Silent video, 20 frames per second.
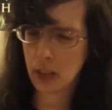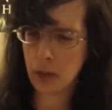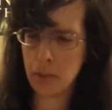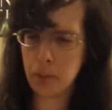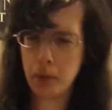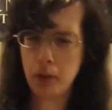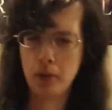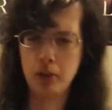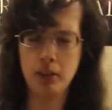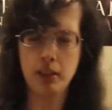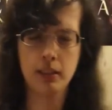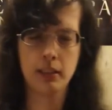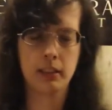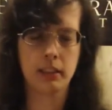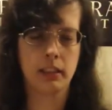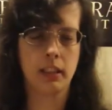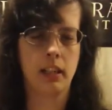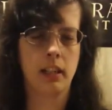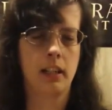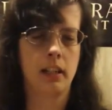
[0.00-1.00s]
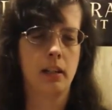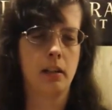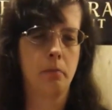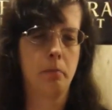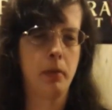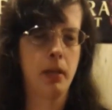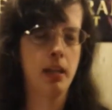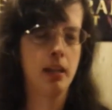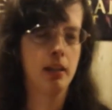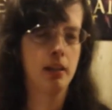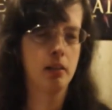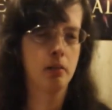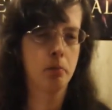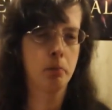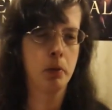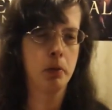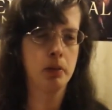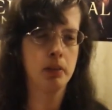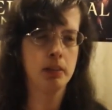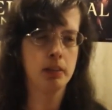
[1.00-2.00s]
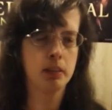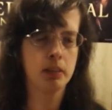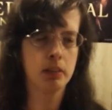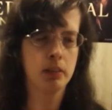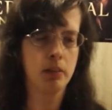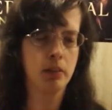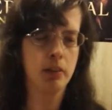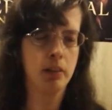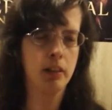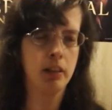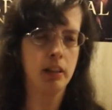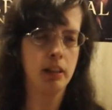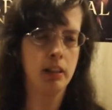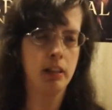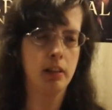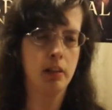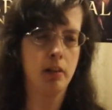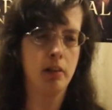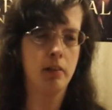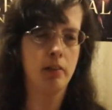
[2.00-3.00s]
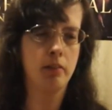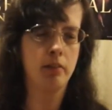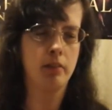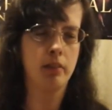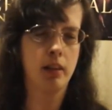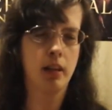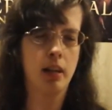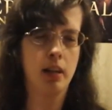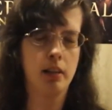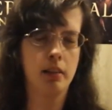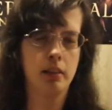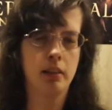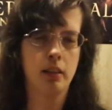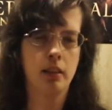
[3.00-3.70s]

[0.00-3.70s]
bonus uh, bonus story, you know, uh,